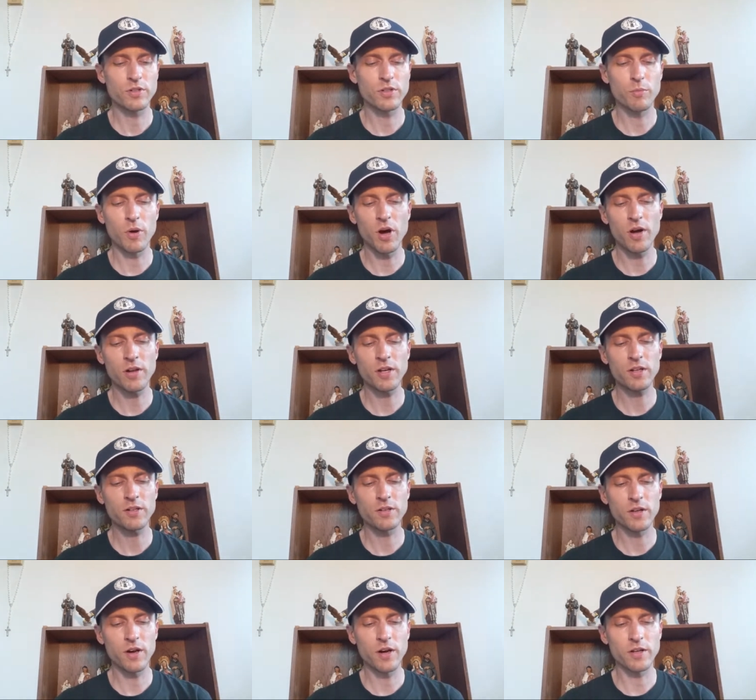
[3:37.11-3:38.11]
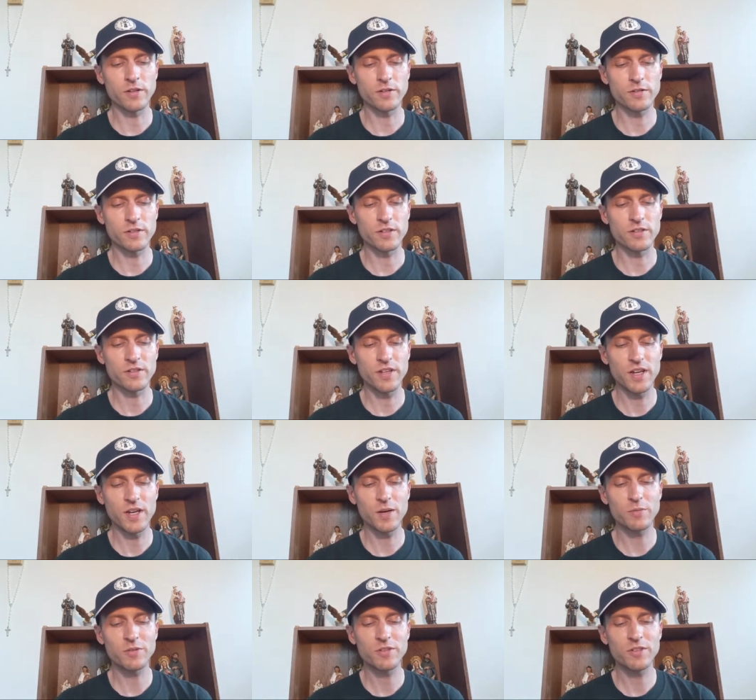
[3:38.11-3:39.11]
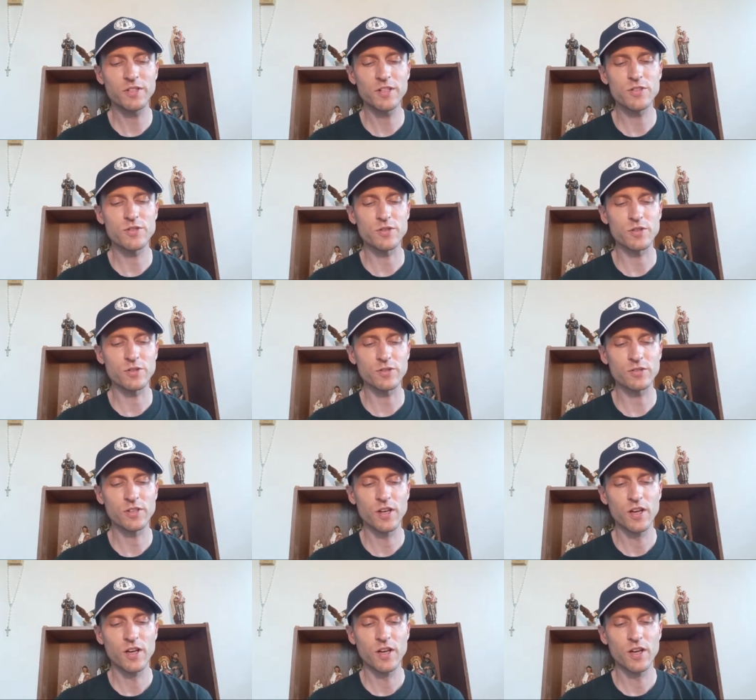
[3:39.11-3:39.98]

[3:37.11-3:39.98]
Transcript: demonic nuns and damned teachers,